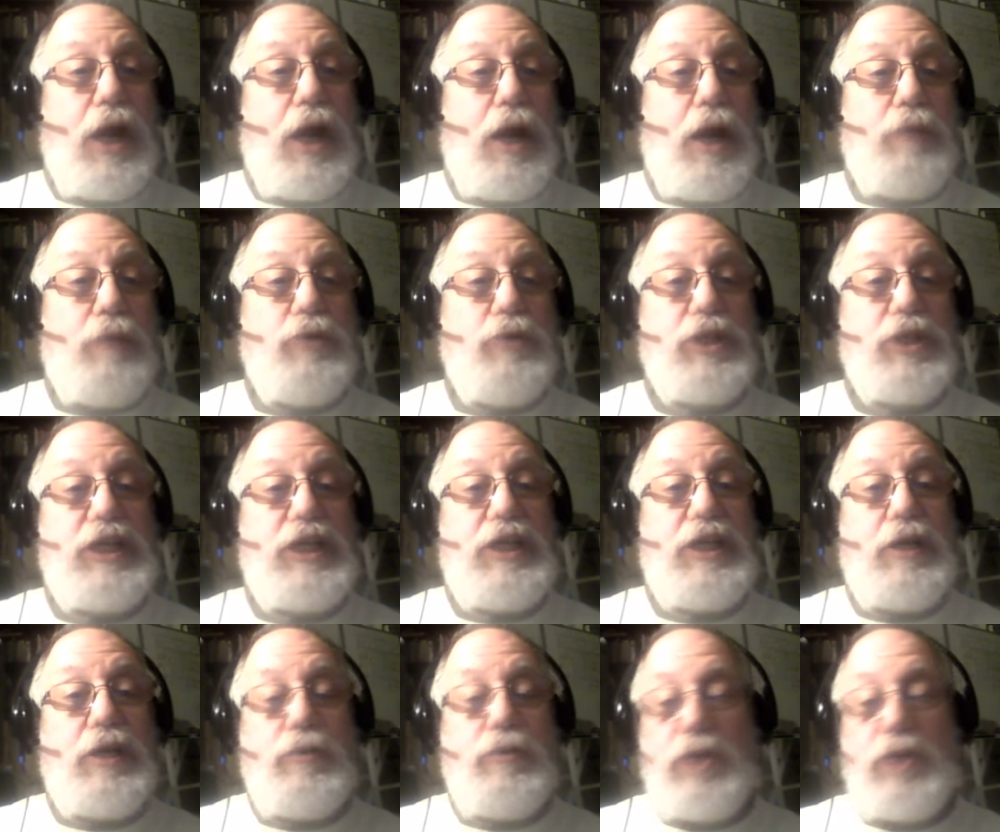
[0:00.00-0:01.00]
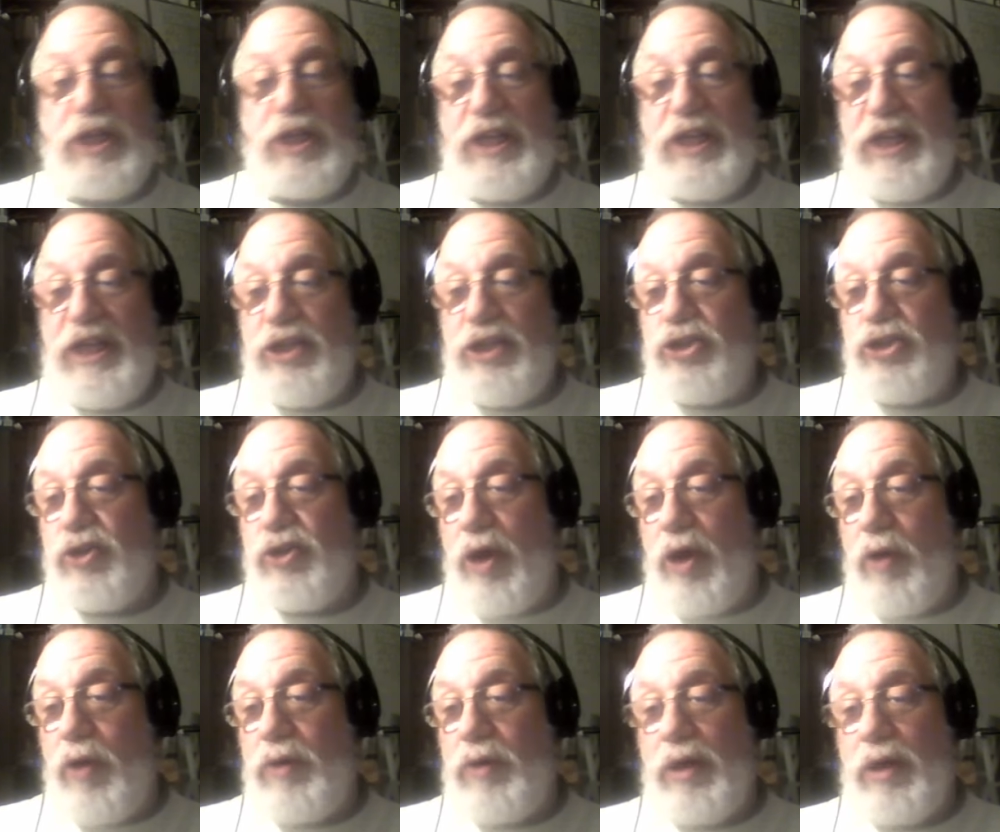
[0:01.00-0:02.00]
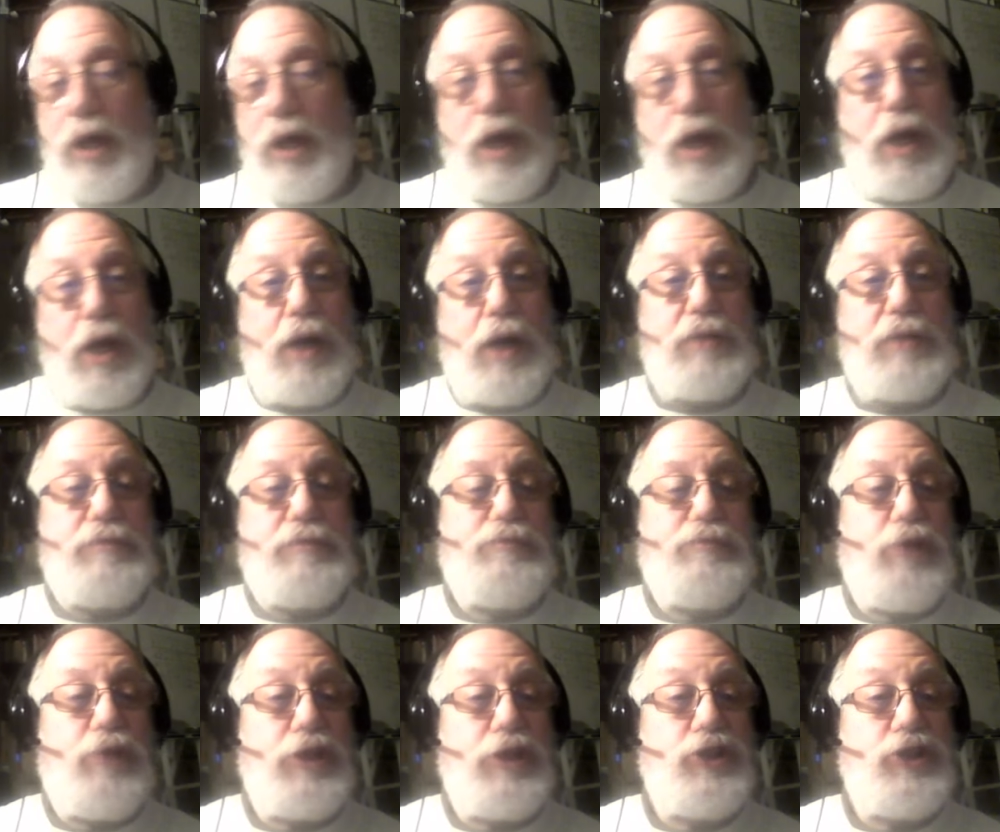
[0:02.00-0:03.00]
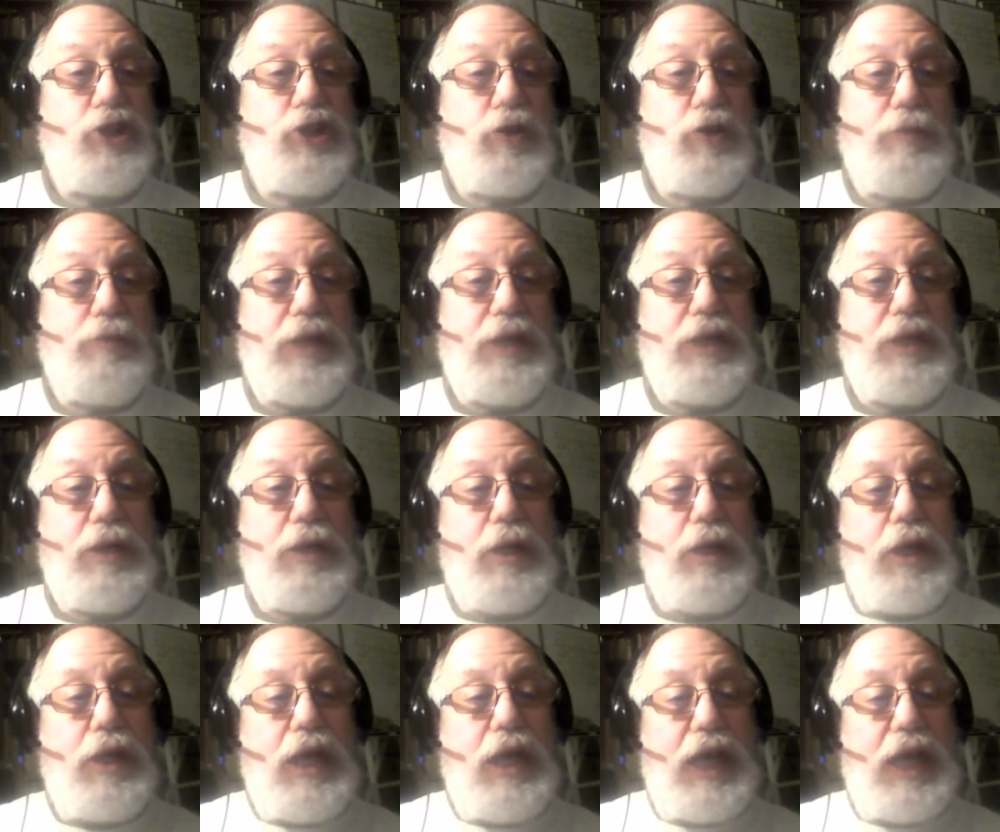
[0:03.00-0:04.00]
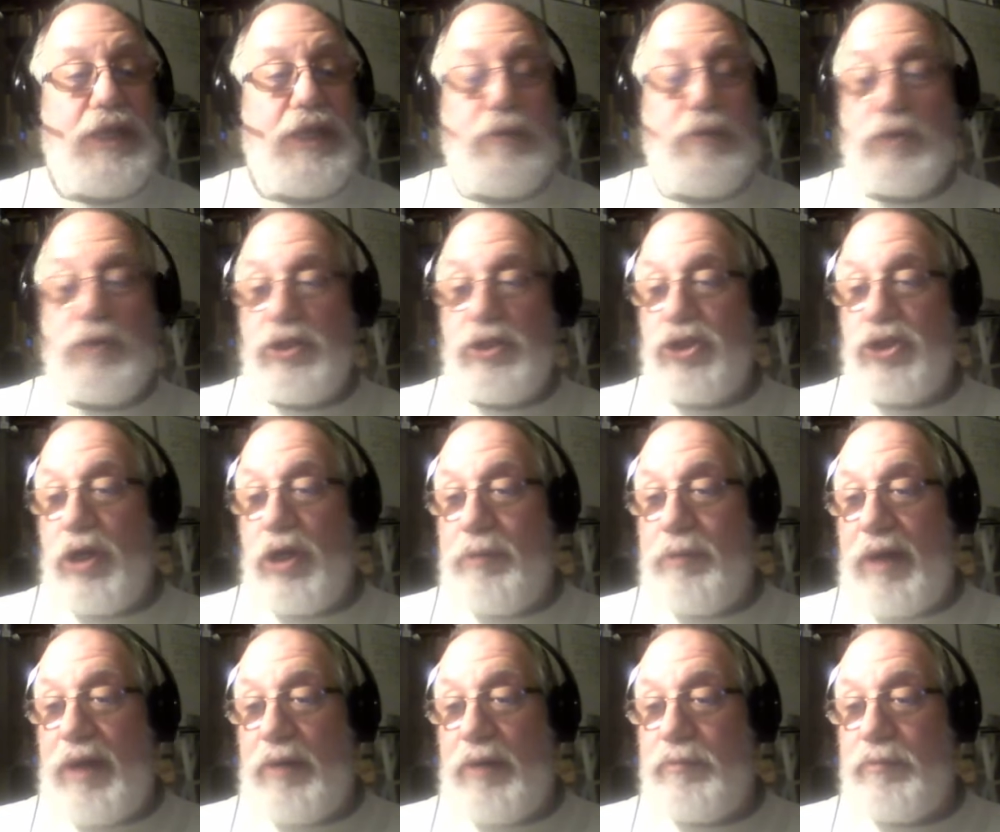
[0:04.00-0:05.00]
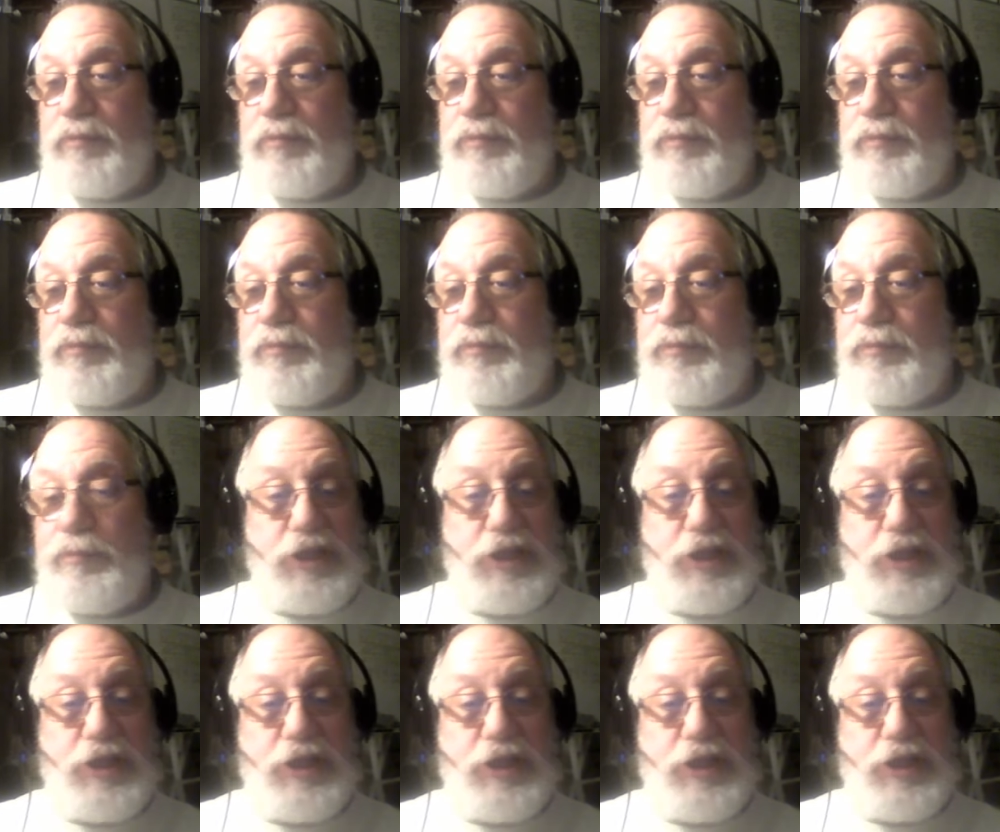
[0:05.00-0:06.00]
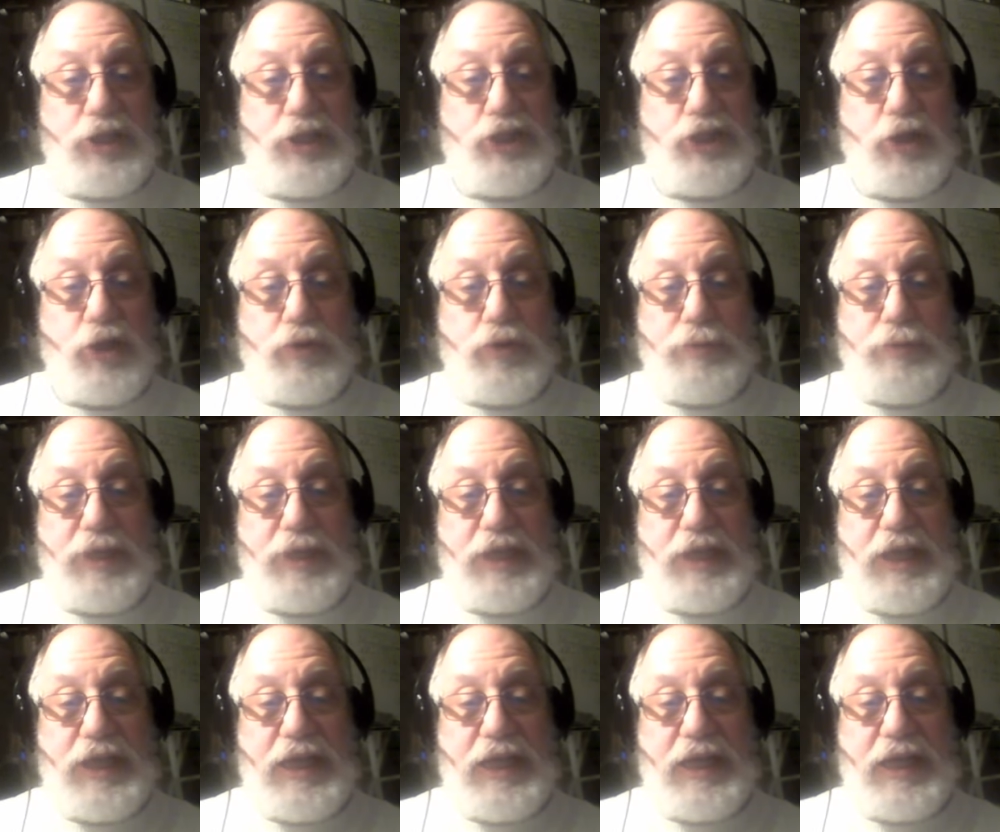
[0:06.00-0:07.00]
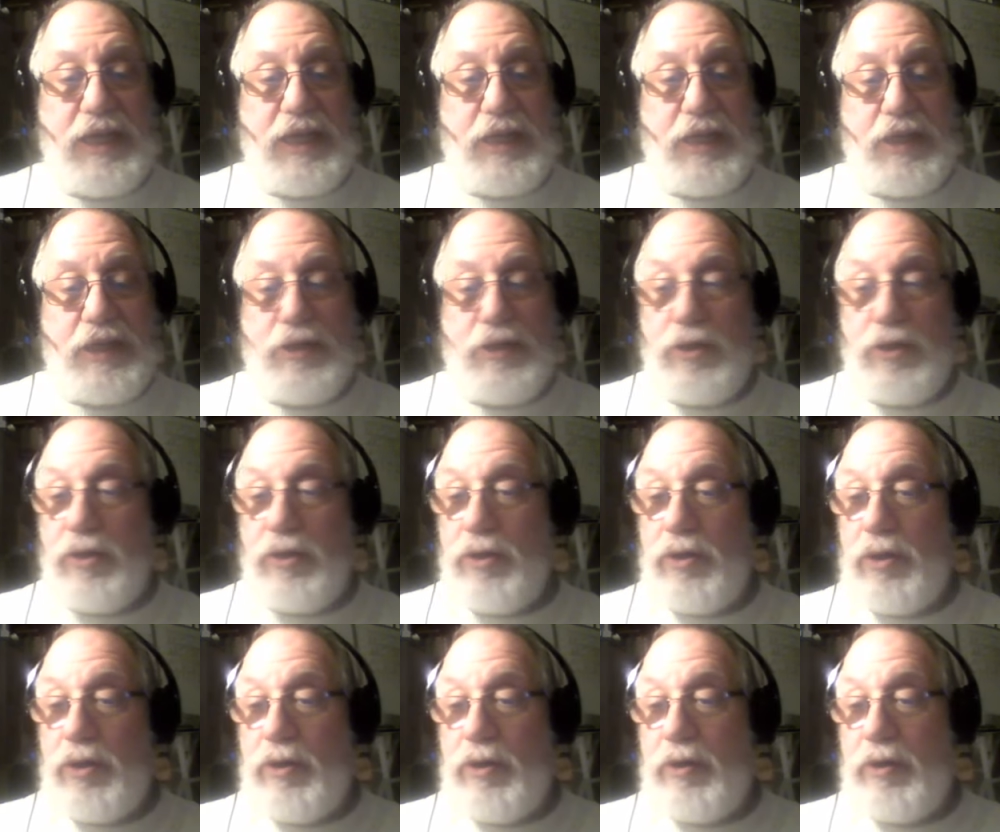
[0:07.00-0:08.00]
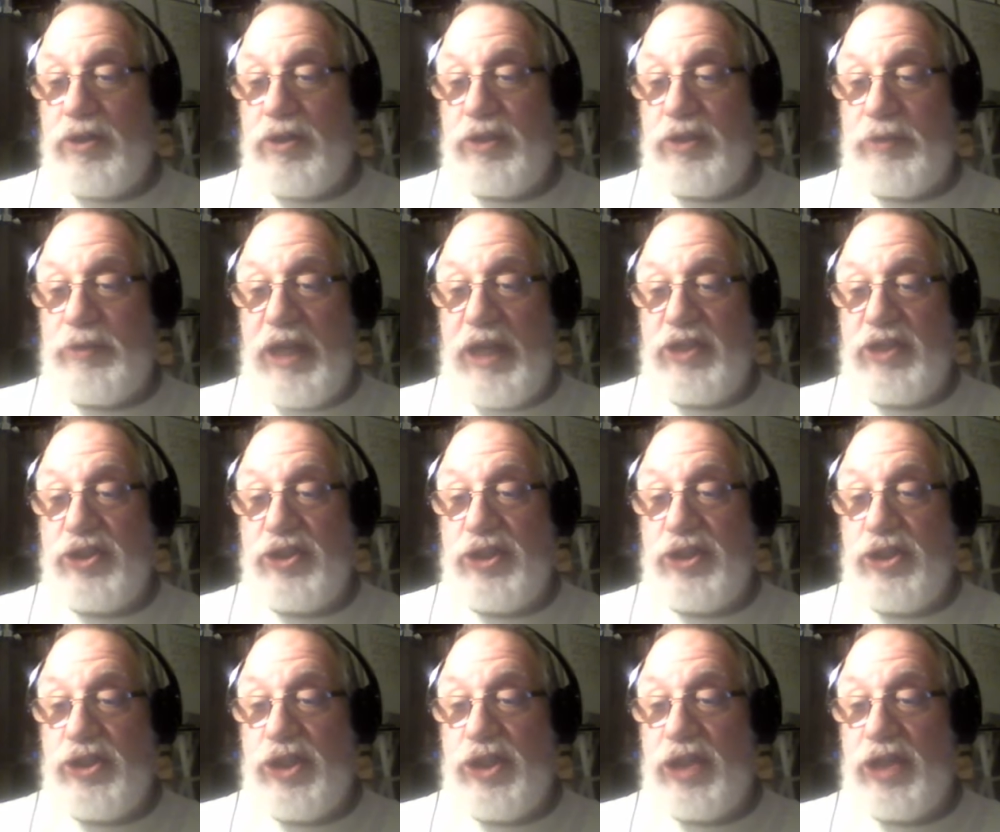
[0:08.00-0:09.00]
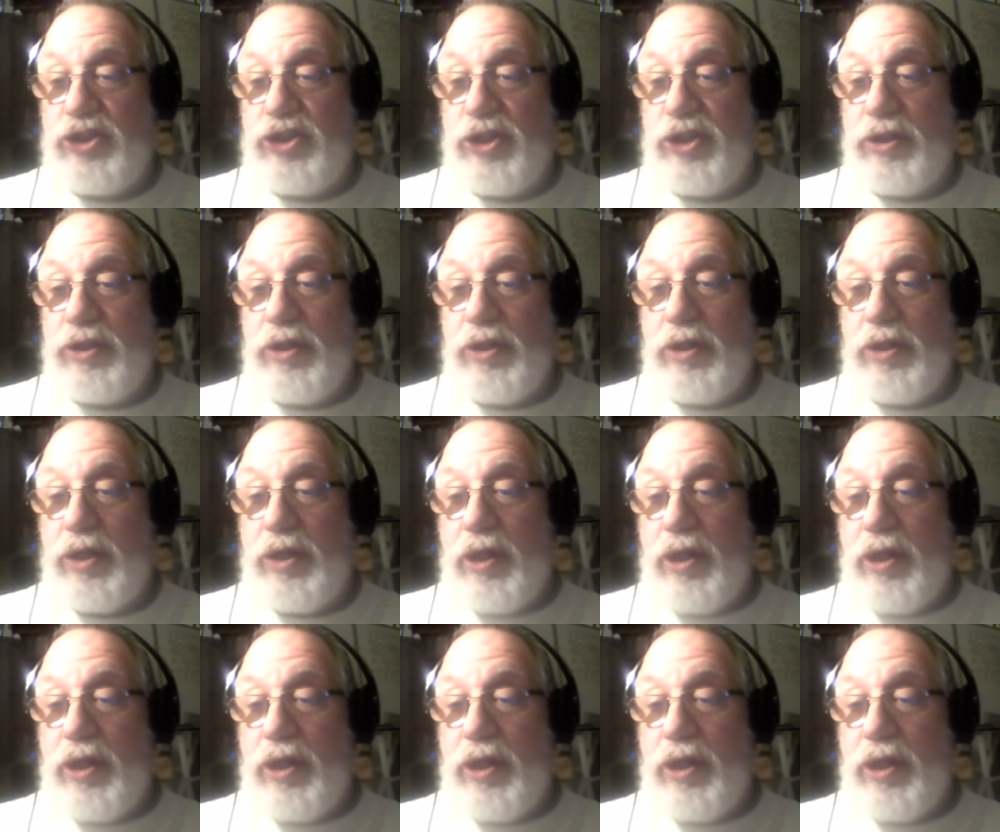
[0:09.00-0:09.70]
We're gonna intro blood atonement, and then we're gonna talk about blood atonement in. Someone has a suggestion.